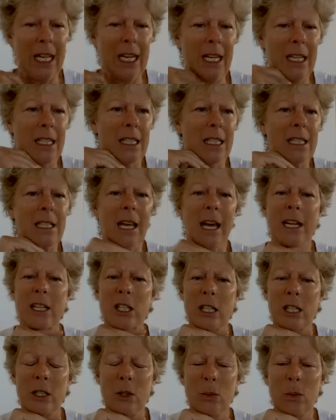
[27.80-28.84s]
when I get in
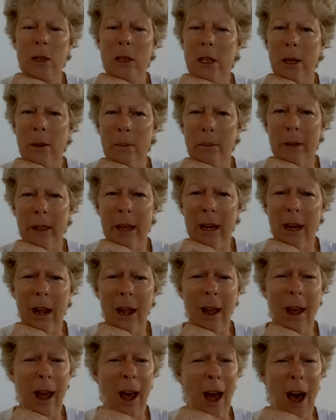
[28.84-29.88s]
discussions with them that.